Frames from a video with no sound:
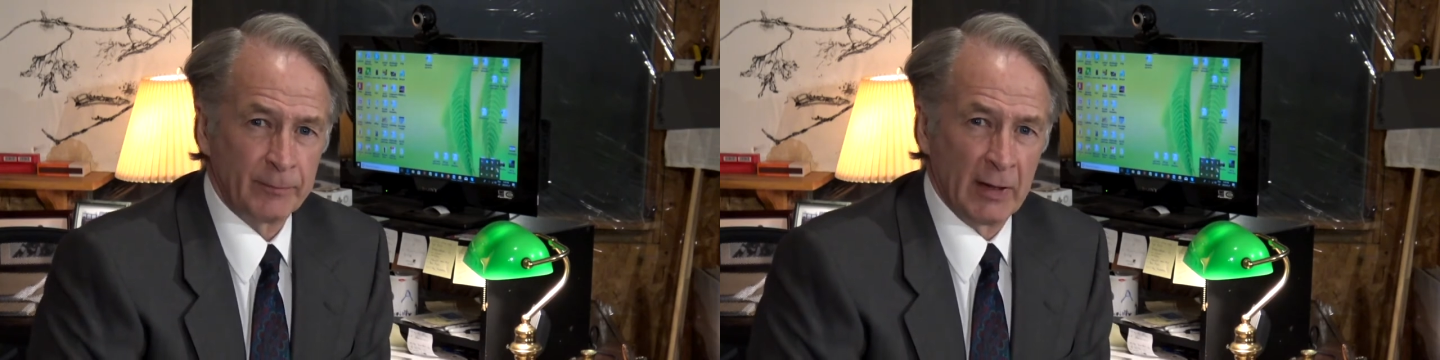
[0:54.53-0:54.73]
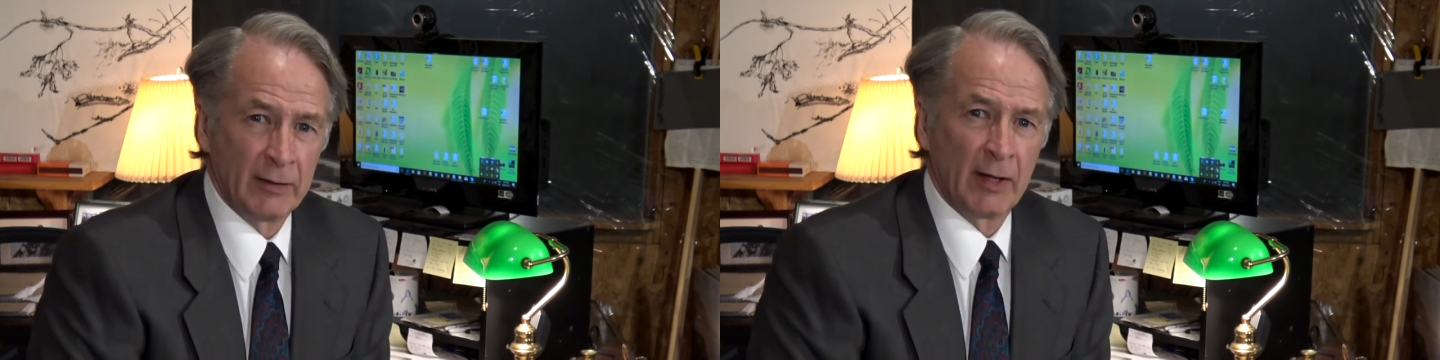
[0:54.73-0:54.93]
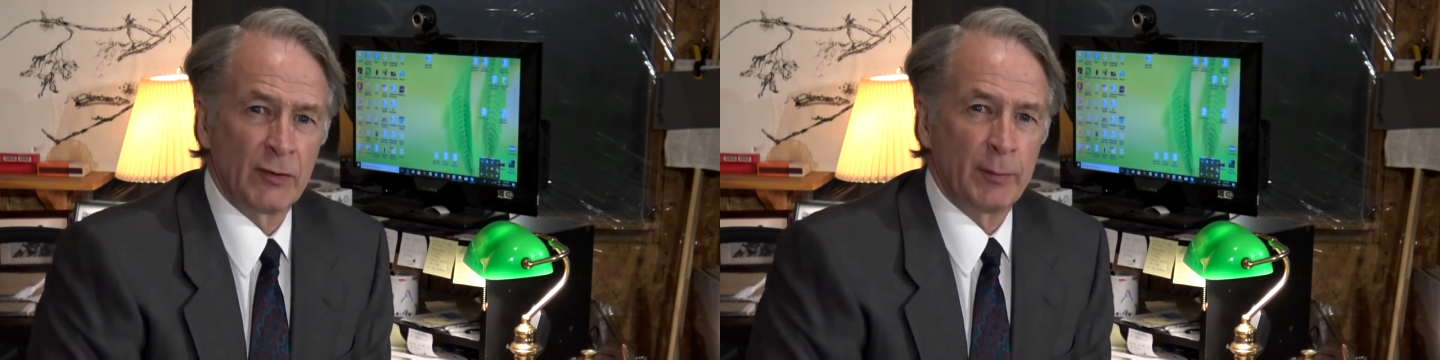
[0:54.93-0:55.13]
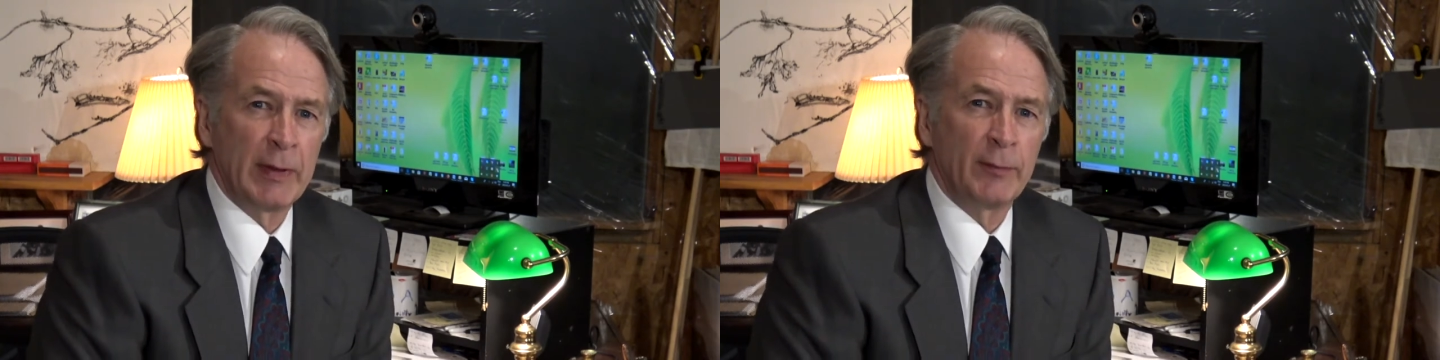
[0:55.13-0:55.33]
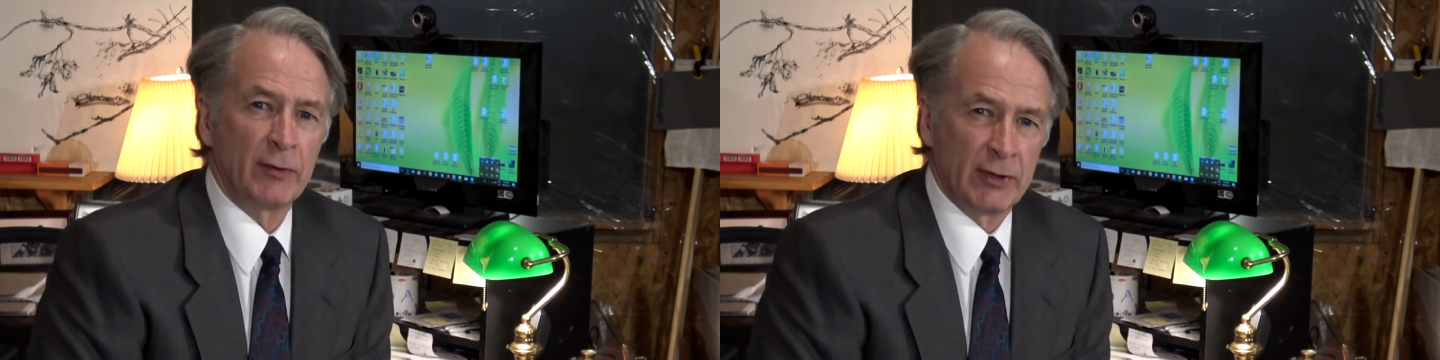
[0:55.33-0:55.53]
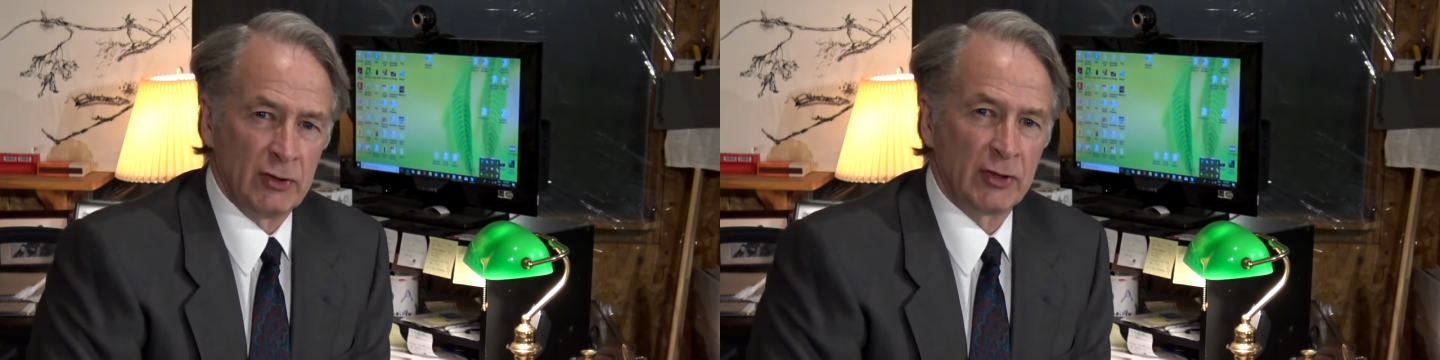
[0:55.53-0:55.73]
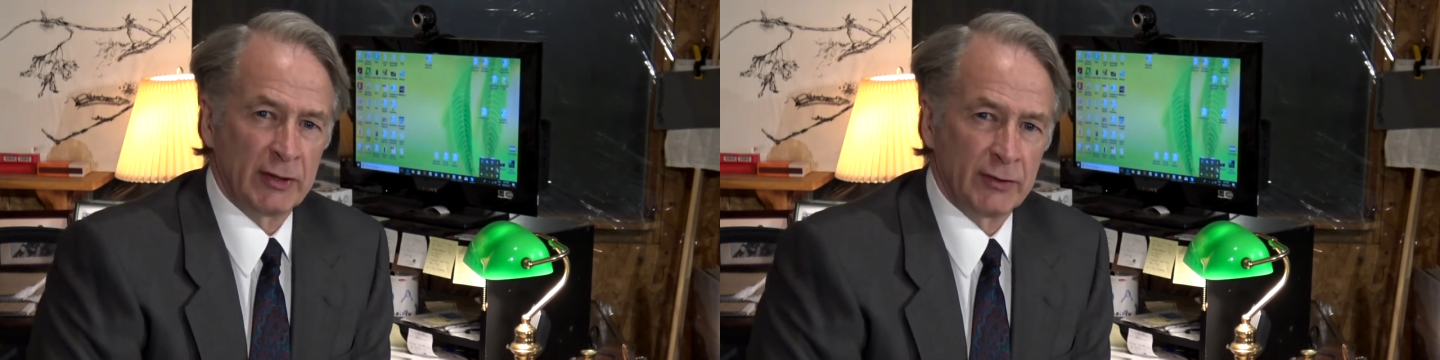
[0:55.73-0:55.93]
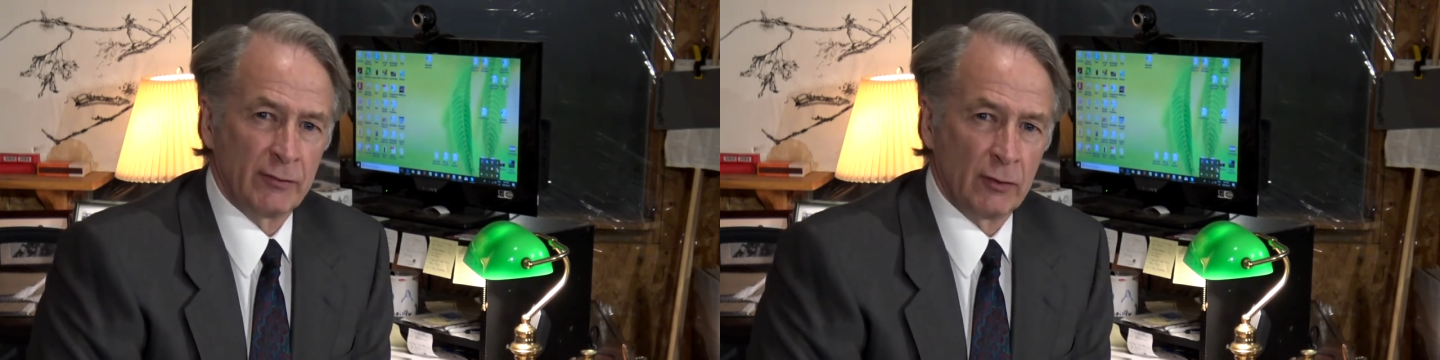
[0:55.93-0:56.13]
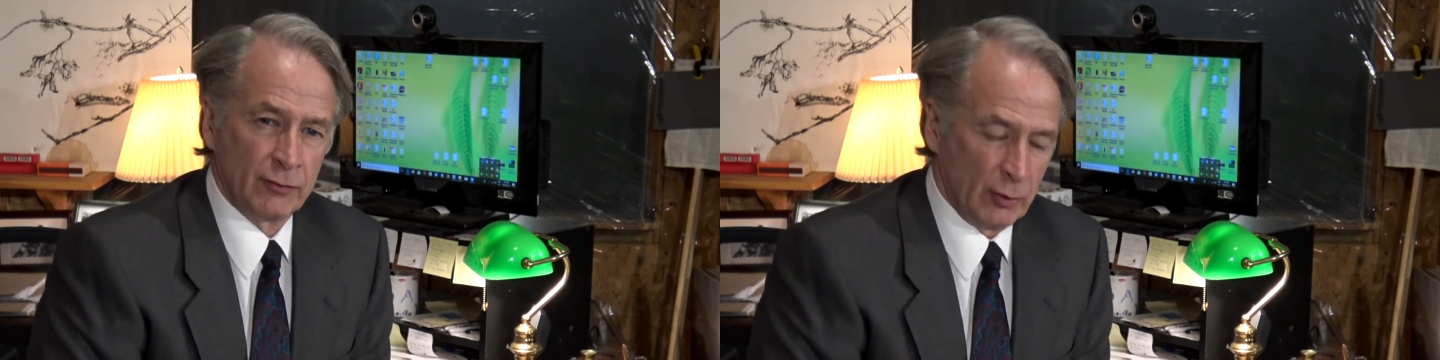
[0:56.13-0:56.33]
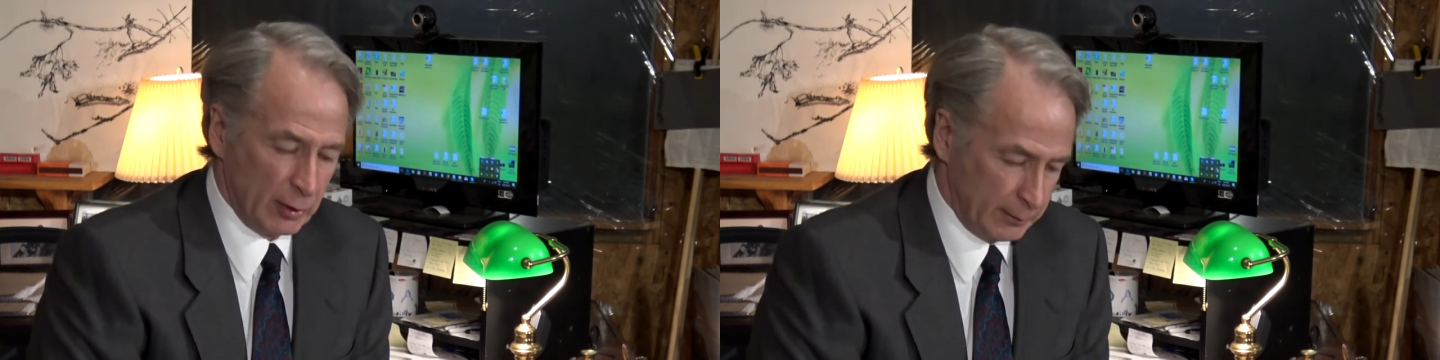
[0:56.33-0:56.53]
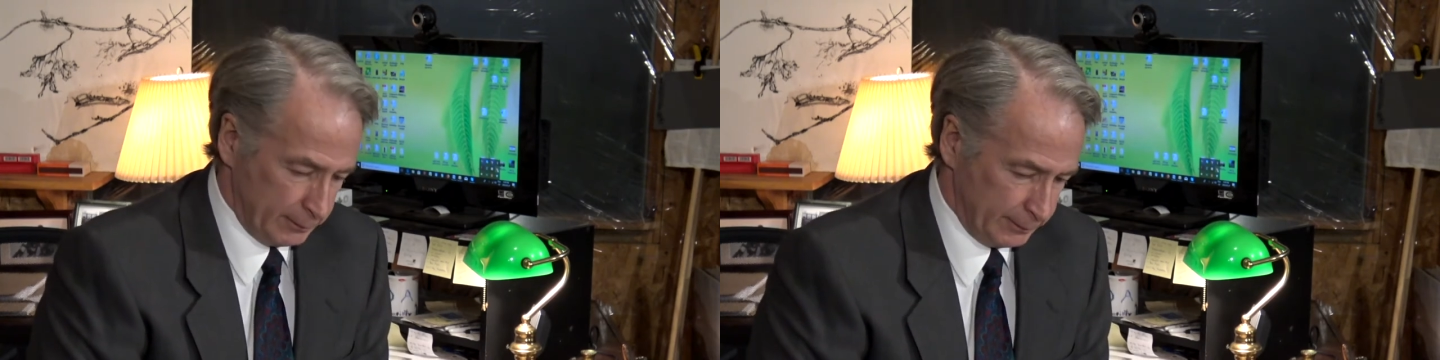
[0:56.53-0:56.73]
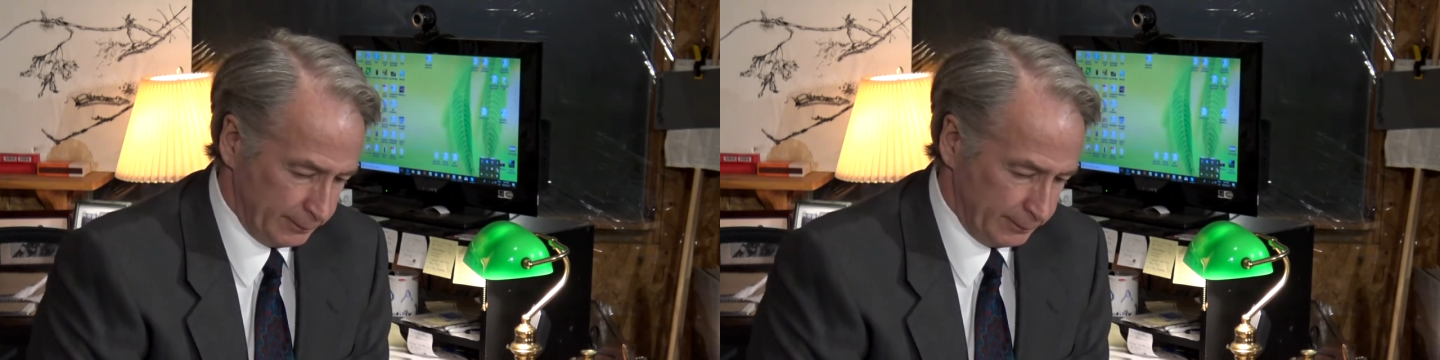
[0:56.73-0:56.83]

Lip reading: and not the people that you get to vote for.